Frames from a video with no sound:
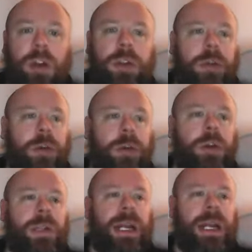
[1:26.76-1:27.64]

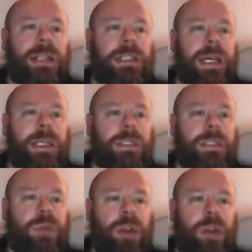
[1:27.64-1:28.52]
Underground, and it
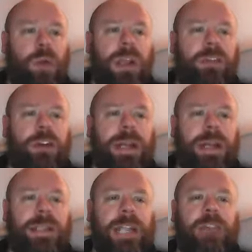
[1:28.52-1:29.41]
says, with only a few
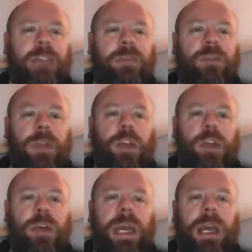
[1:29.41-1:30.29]
days left before the
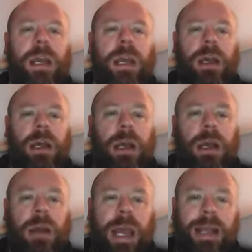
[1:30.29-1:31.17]
UK,
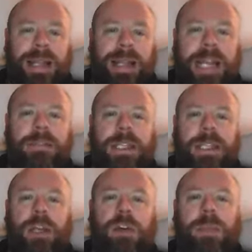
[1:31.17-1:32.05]
it leaves the
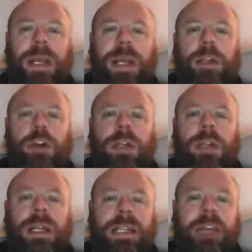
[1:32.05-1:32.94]
European
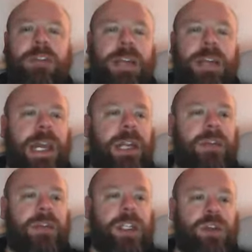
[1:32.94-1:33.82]
Union, a different kind
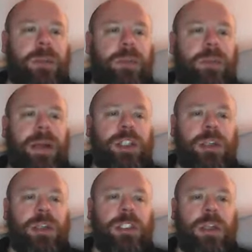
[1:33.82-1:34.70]
of extreme
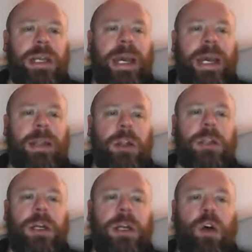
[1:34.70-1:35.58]
pressure has suddenly hit
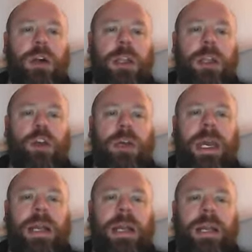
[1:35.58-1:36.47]
London. According to
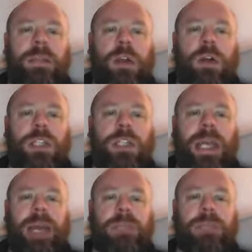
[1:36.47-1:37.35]
the UK
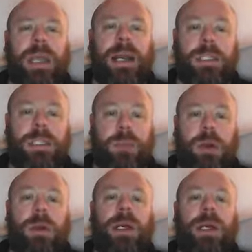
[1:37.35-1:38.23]
climatology
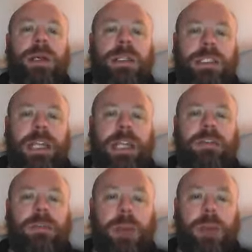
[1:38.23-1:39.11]
expert
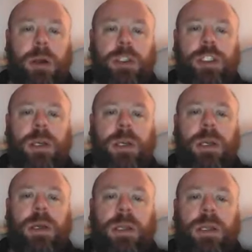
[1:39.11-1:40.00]
Stephen Birch,
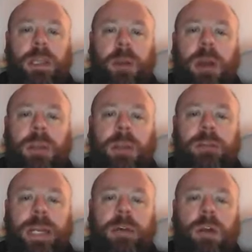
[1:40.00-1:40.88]
Department
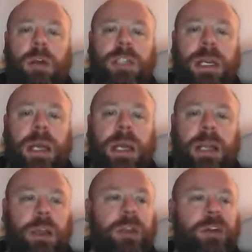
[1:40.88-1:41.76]
of Meteorology at
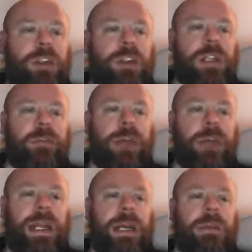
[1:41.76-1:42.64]
the University of
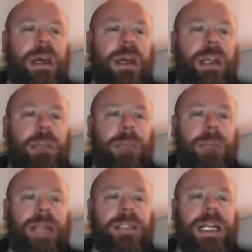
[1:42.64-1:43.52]
Reading, the
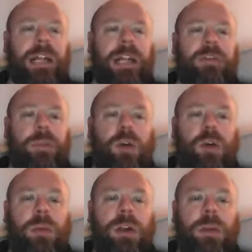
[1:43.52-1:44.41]
mean sea level
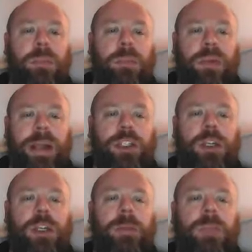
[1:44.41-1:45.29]
barometer
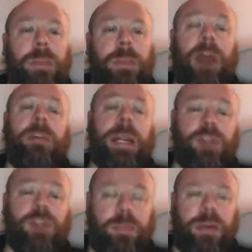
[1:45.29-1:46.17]
pressure,
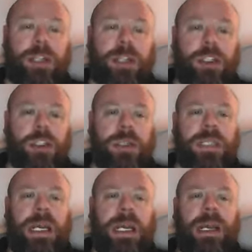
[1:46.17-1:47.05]
barometric pressure, should I
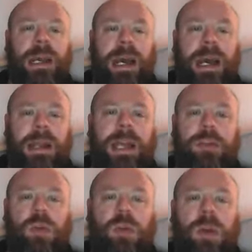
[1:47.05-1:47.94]
say, at
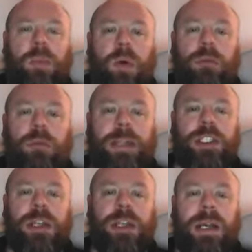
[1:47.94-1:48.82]
Heathrow Airport
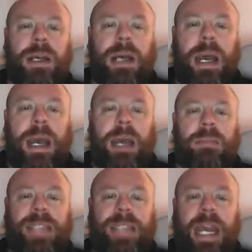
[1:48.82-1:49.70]
reached
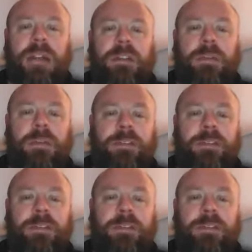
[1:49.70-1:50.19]
1049.6